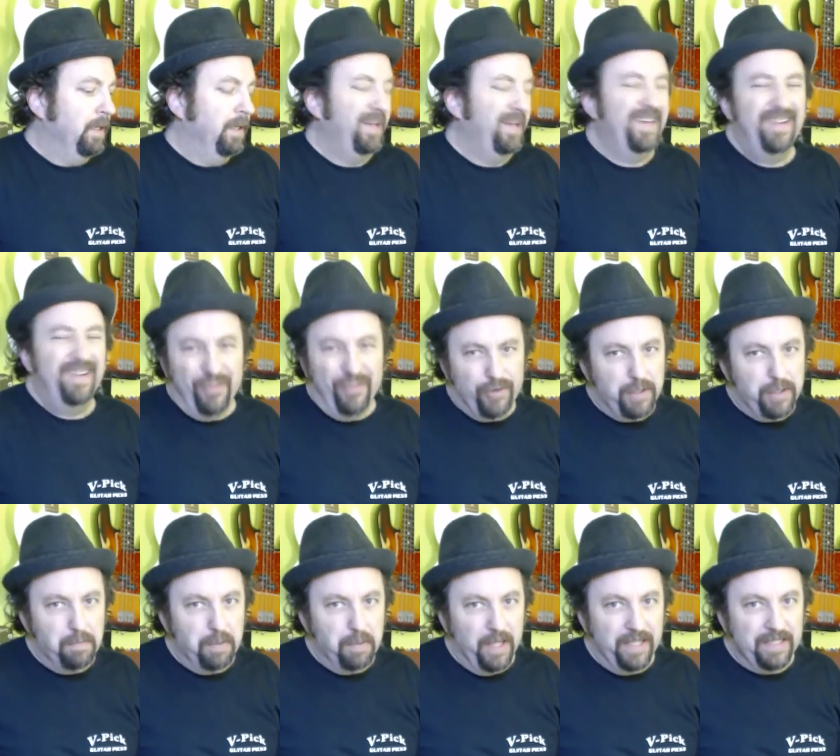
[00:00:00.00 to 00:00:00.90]
Another
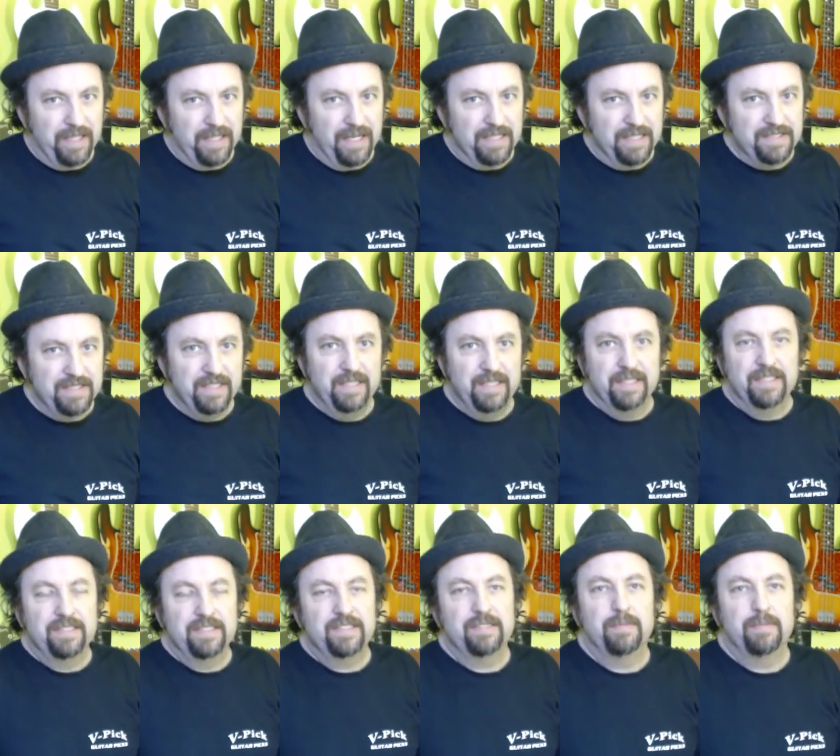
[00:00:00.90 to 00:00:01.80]
complaint that I see, and
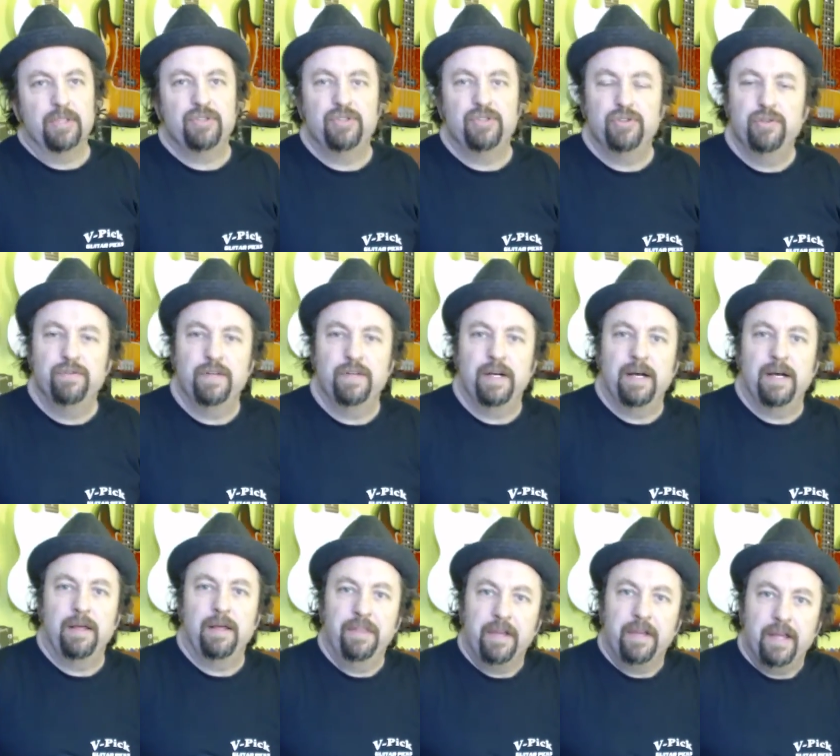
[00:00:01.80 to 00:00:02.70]
this is the most
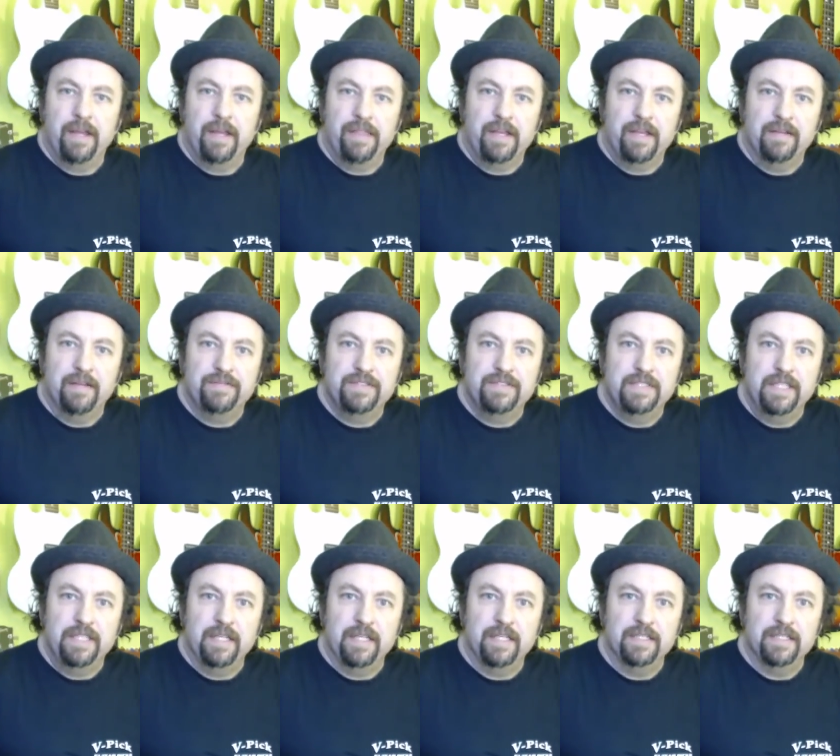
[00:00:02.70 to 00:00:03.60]
juvenile thing I think I've
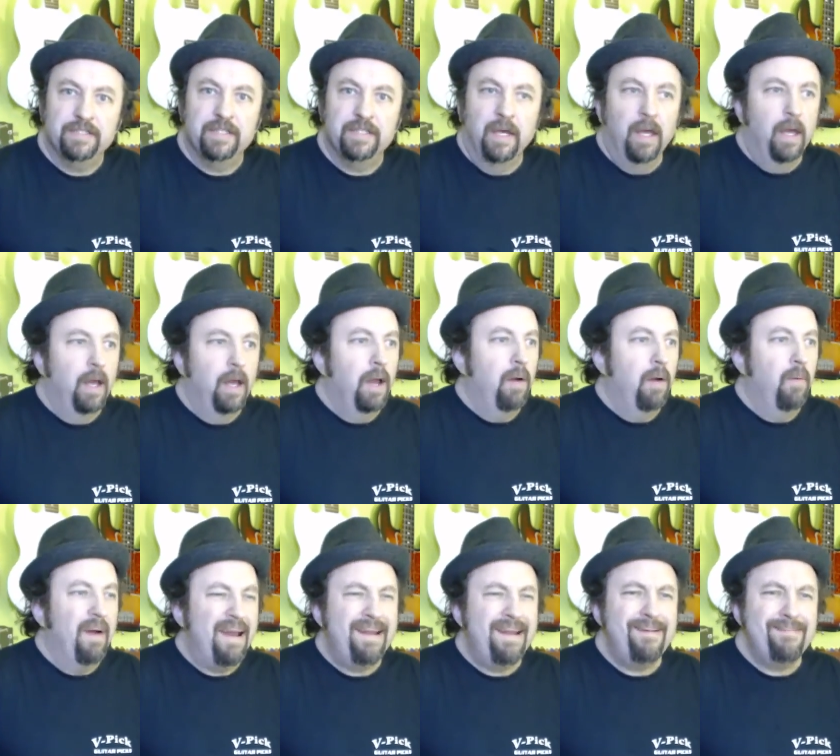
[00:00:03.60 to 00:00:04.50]
seen, is,
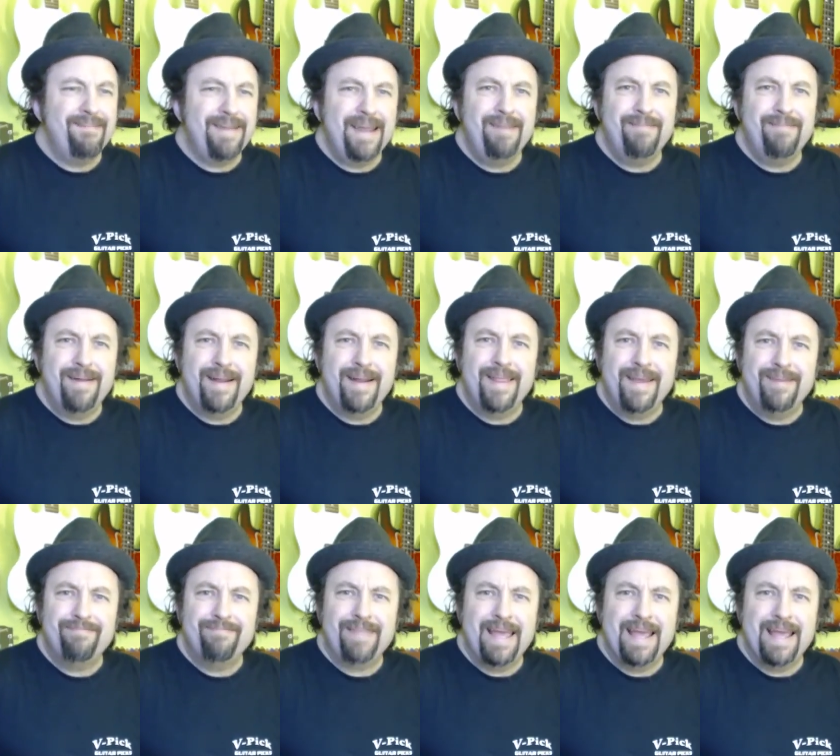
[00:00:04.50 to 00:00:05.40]
well, I don't need one of
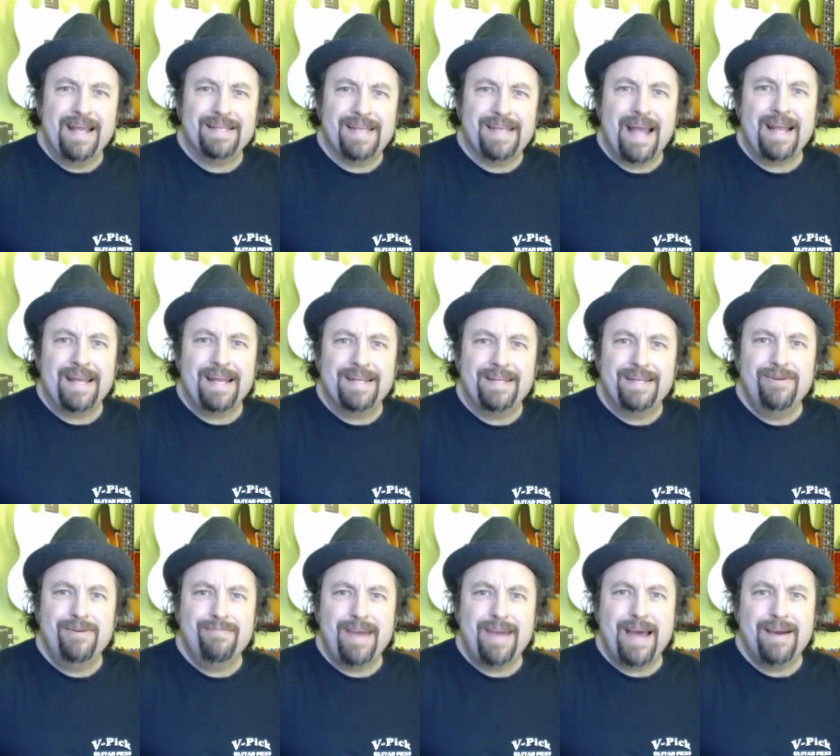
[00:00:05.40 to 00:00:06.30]
them things. I can
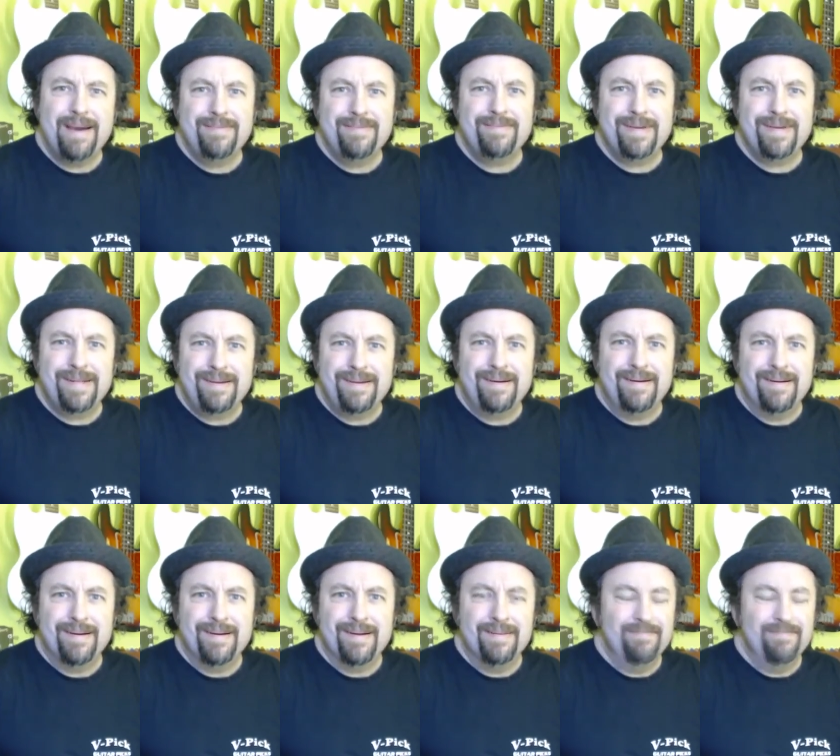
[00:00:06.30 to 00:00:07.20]
tune my own
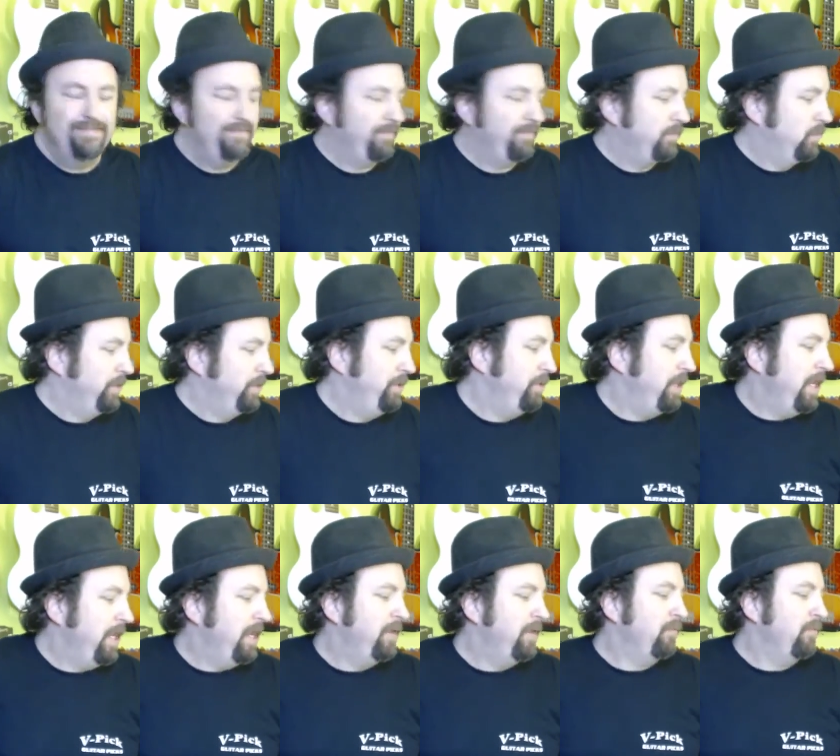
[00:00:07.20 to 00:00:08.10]
guitar. Well, you
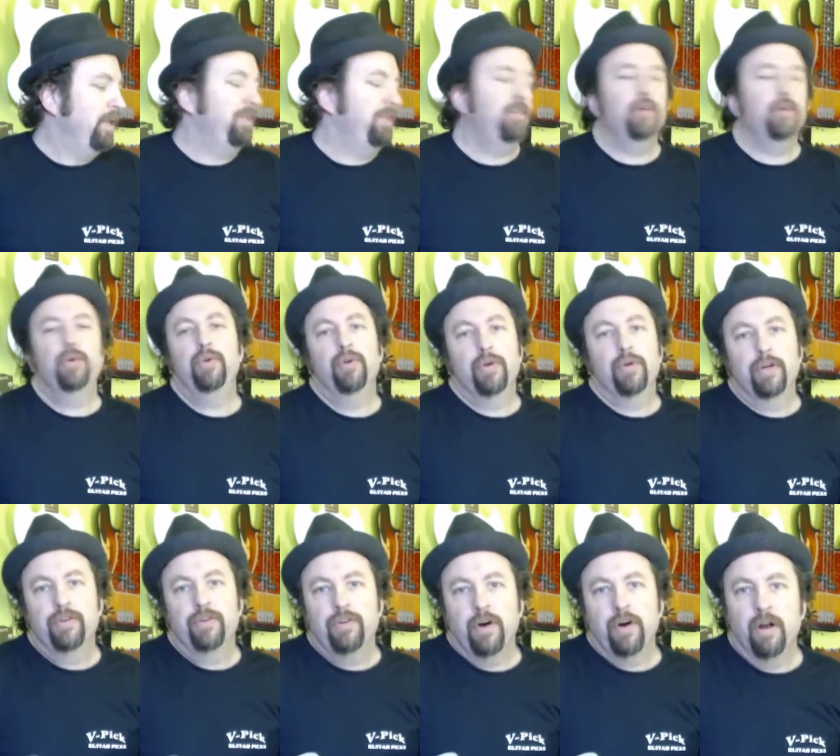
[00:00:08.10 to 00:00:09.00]
can't retune your
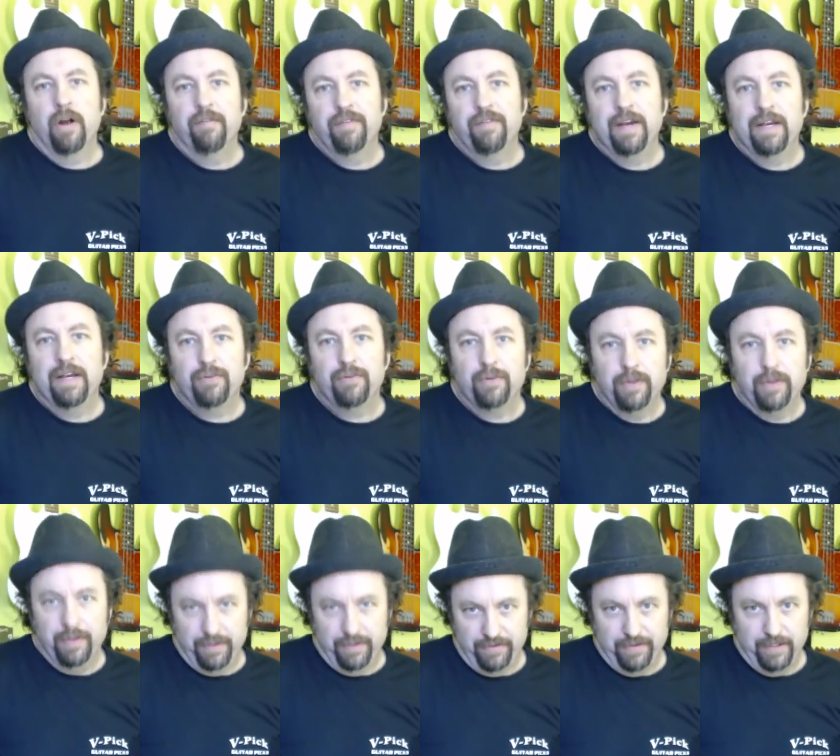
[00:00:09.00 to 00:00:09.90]
guitar faster than
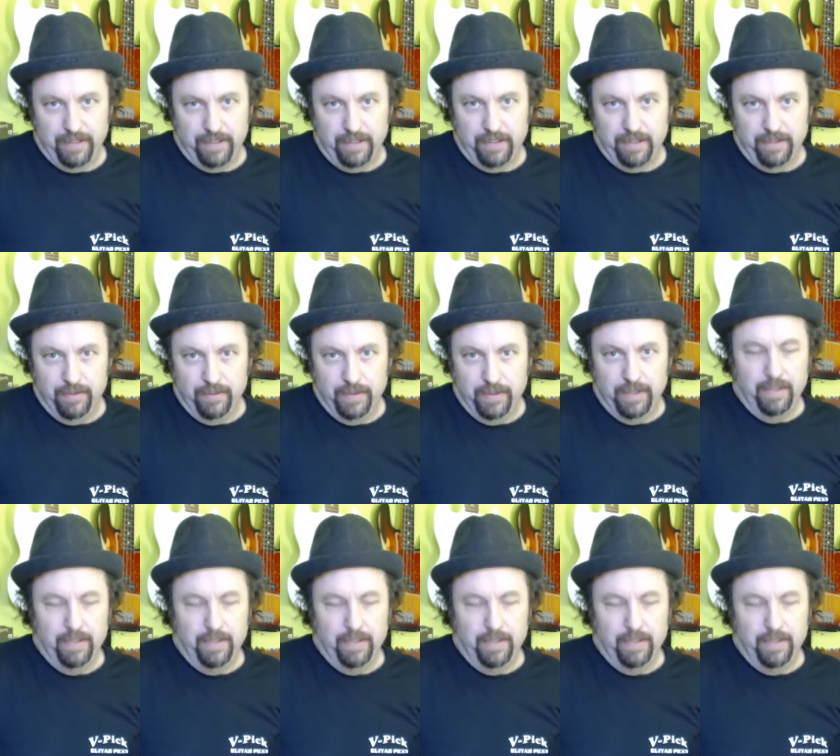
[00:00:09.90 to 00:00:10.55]
this thing can do it.